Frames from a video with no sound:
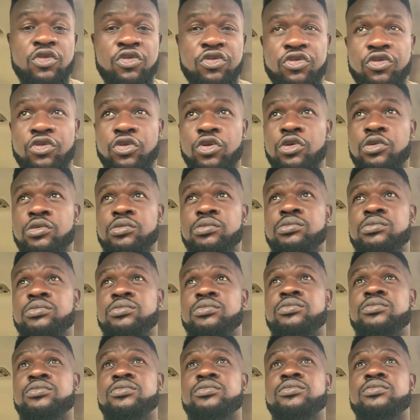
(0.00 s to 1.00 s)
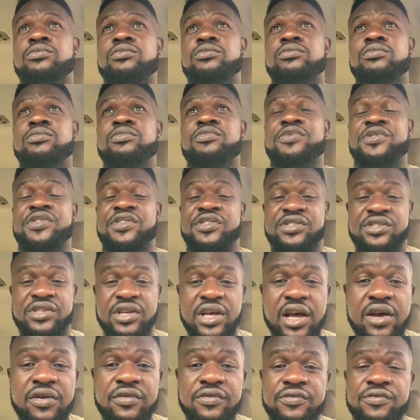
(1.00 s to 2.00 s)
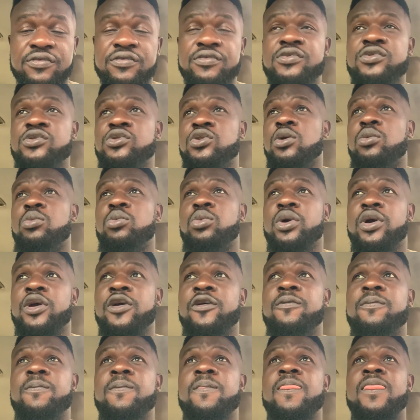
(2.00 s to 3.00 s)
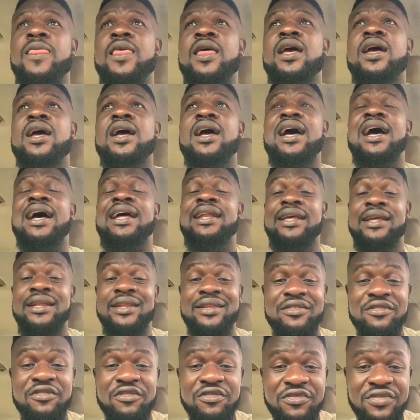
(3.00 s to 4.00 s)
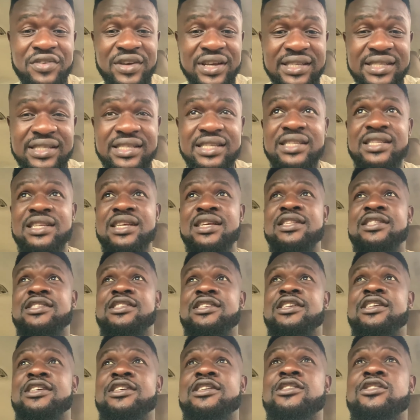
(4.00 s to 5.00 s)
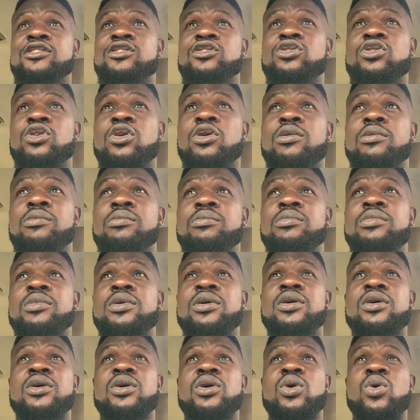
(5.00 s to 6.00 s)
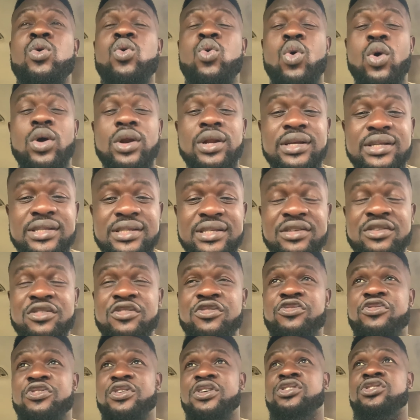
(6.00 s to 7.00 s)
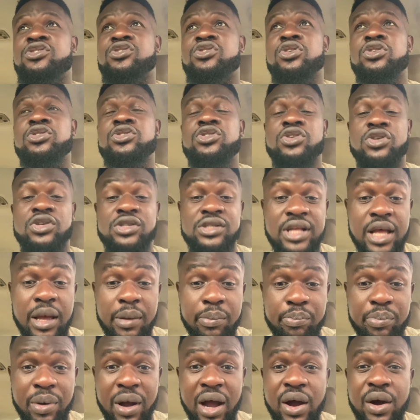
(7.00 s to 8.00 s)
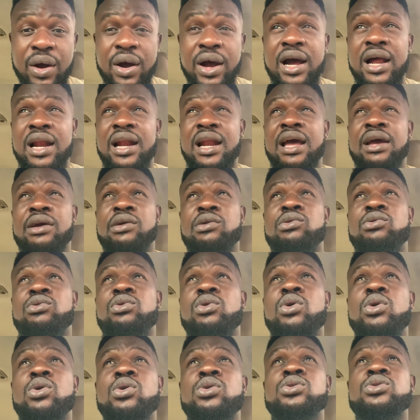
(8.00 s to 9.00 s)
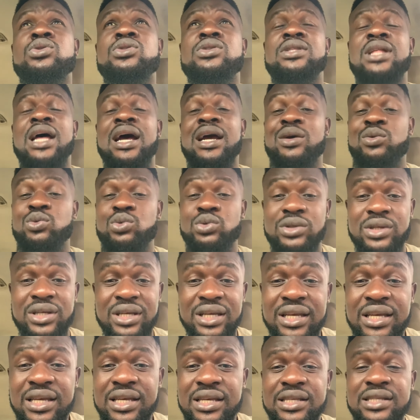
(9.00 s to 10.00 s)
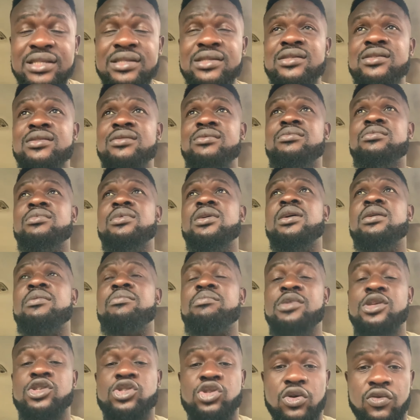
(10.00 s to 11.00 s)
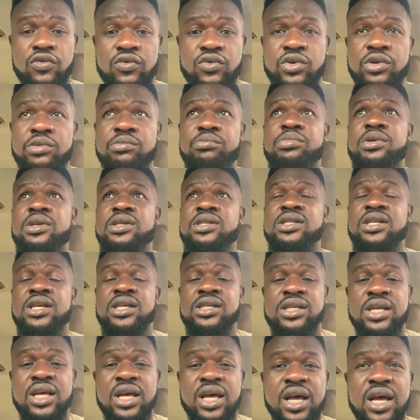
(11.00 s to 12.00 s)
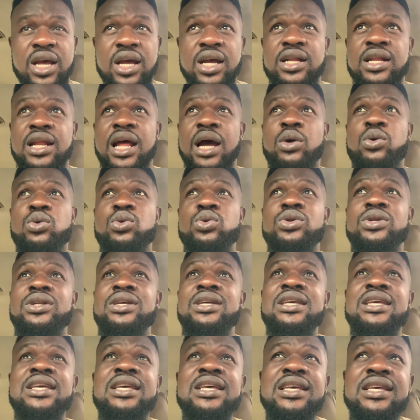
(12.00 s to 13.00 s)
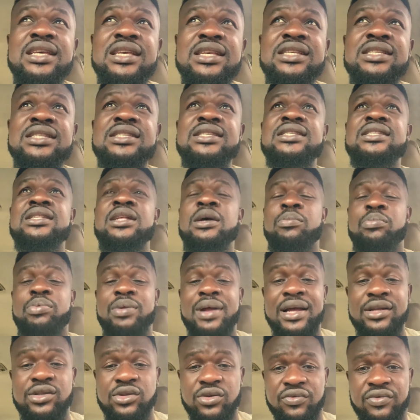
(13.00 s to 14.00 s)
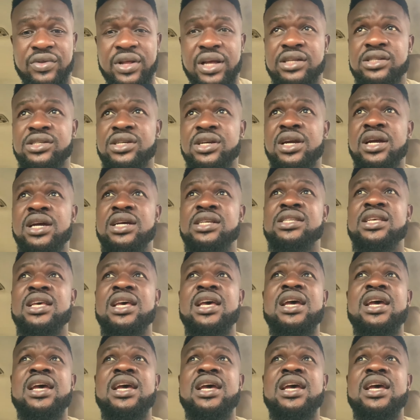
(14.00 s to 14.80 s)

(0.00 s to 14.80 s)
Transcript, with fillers: from reserve somewhere and then investing it in some quality infrastructures like power, like roads, that could ease means of doing business, that could ease the plight of Nigerians,